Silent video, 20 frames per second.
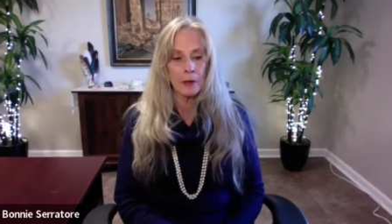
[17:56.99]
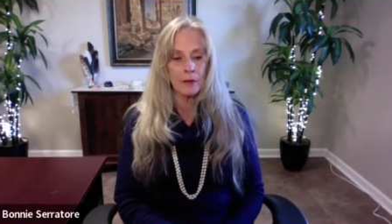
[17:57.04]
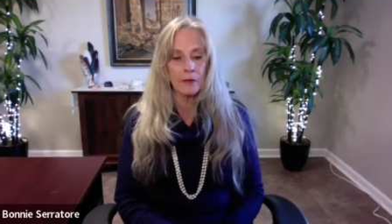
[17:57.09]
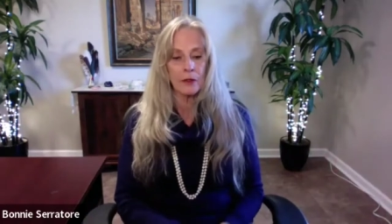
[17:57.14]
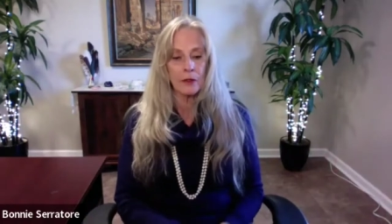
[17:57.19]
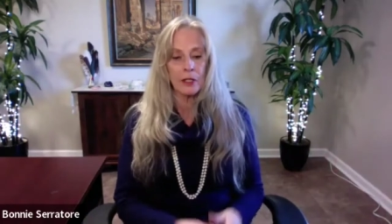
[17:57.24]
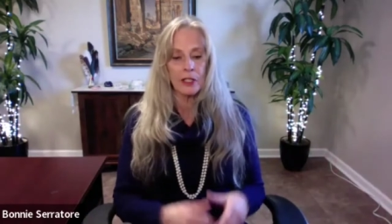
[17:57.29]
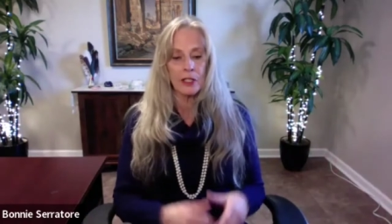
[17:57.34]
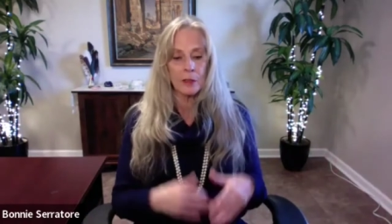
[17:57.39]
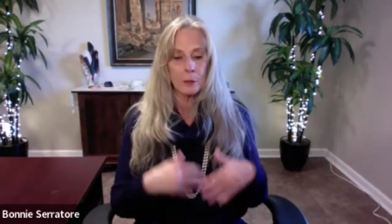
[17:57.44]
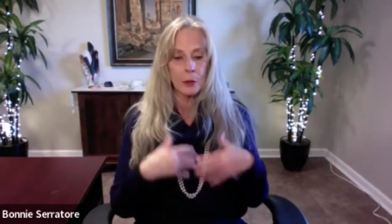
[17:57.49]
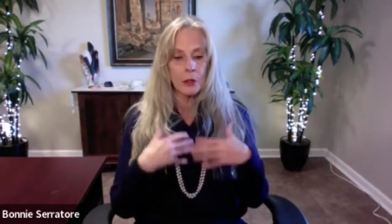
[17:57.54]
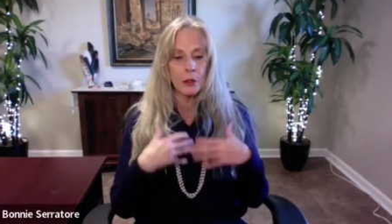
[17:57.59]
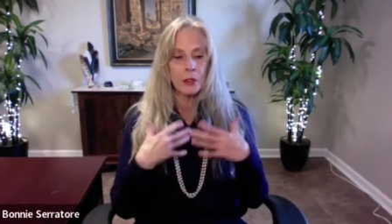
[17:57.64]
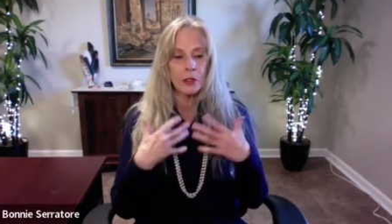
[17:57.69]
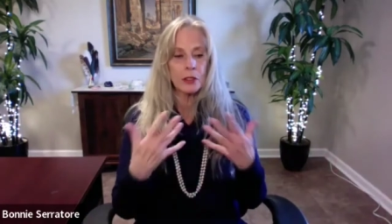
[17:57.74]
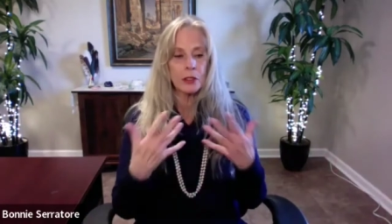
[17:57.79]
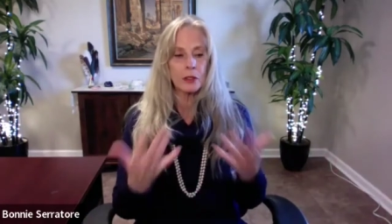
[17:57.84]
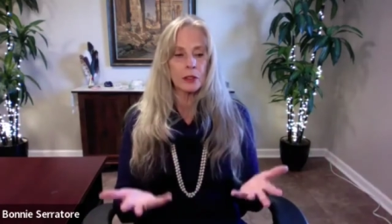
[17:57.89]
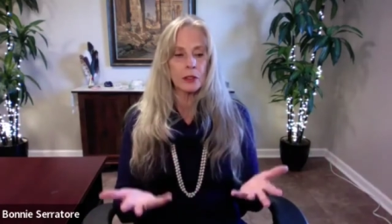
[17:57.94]
But for us
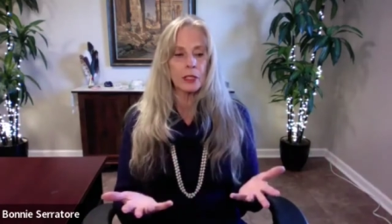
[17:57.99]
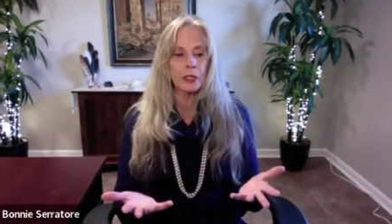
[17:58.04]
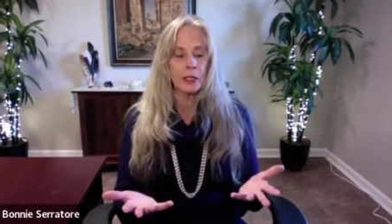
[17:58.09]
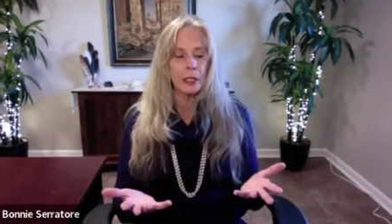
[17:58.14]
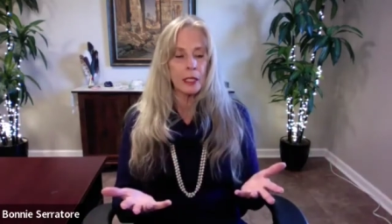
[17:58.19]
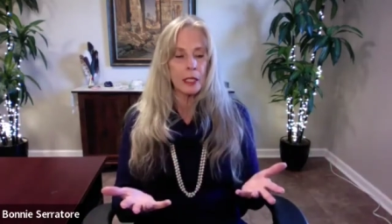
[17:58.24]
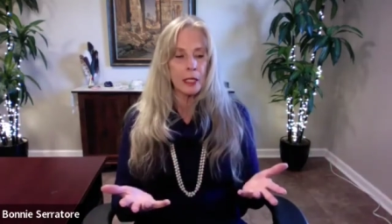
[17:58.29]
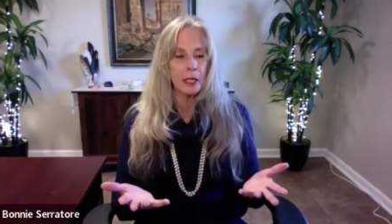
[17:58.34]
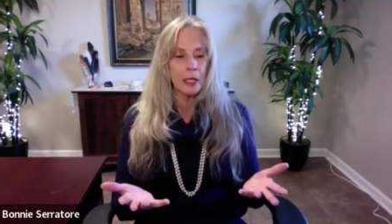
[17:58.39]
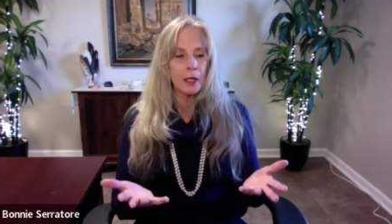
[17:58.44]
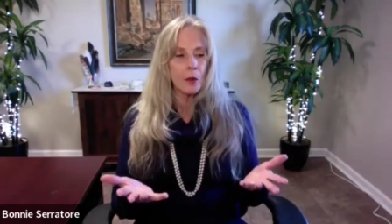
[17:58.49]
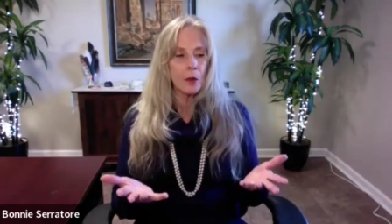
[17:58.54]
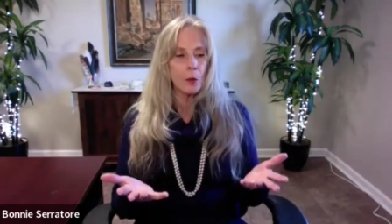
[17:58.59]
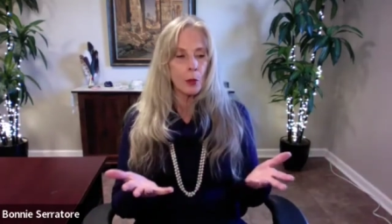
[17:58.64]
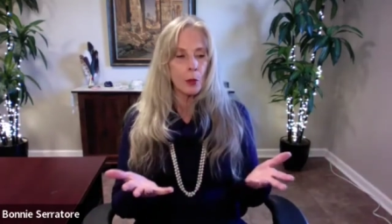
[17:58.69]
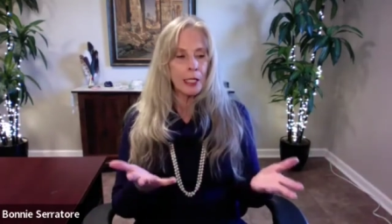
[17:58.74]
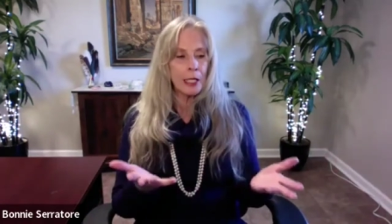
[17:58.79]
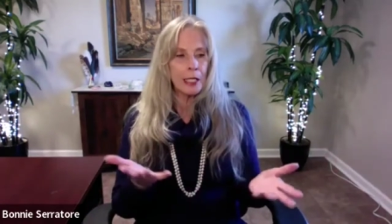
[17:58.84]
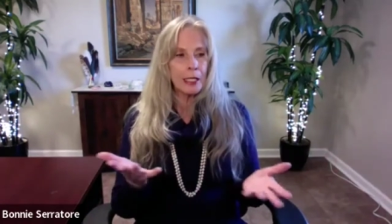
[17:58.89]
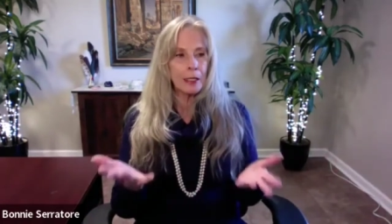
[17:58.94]
personally,
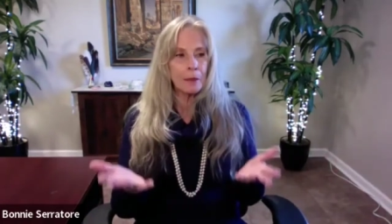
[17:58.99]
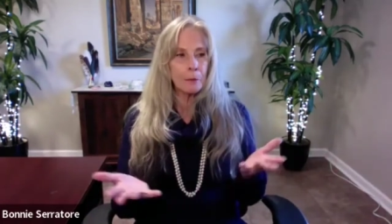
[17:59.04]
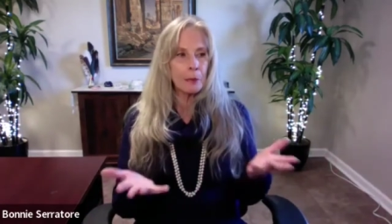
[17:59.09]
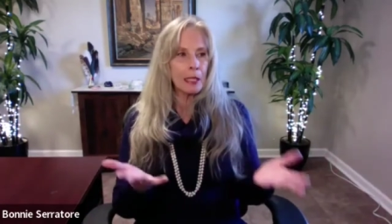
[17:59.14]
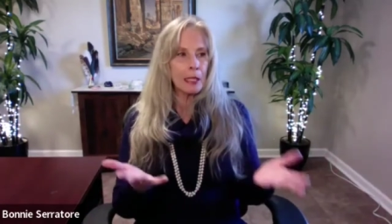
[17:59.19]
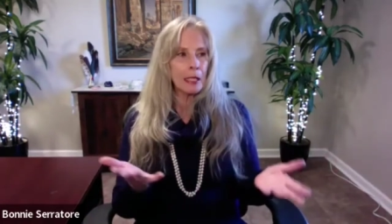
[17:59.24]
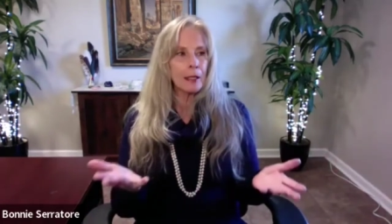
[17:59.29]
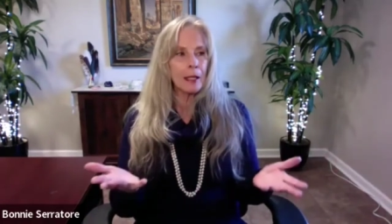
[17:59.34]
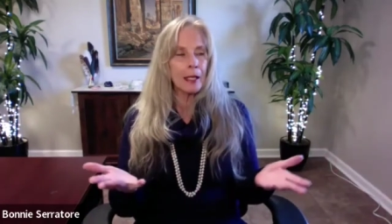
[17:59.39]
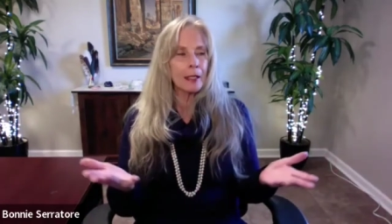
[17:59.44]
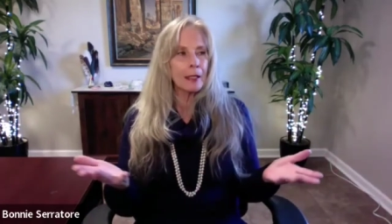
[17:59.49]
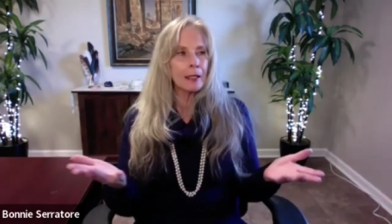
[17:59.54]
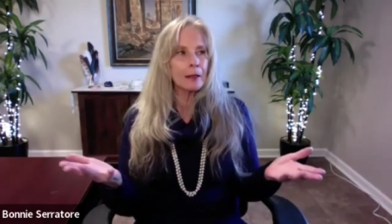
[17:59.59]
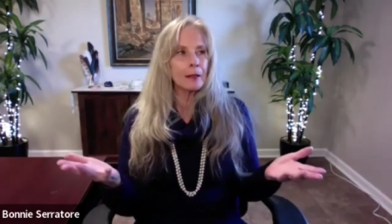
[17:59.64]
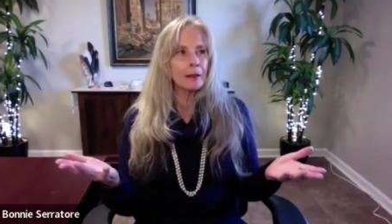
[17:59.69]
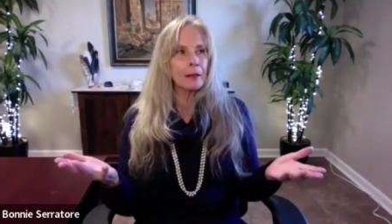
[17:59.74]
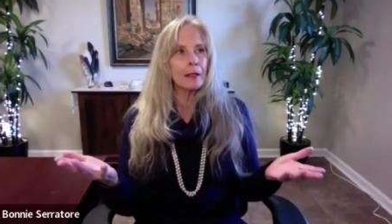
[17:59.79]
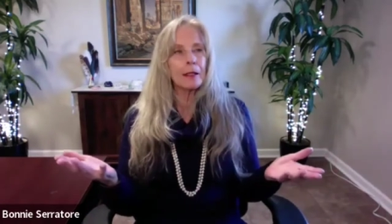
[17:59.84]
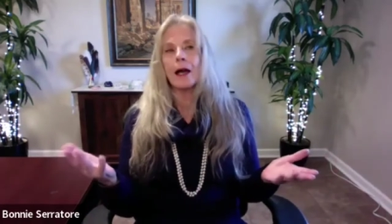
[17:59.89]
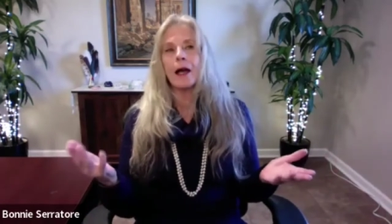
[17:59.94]
we can be
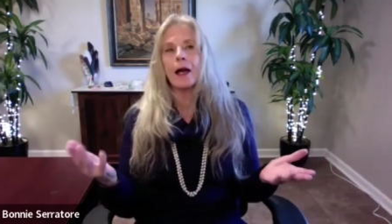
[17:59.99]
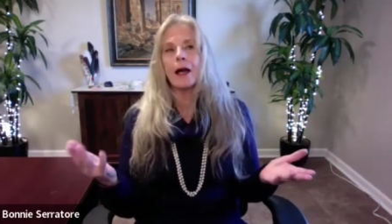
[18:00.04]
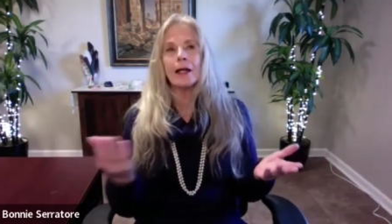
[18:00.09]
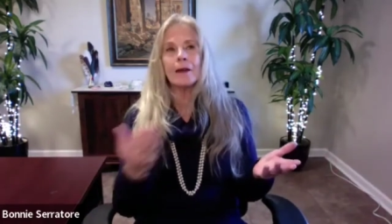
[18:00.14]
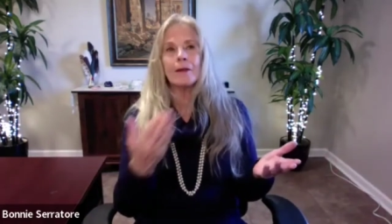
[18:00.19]
like in the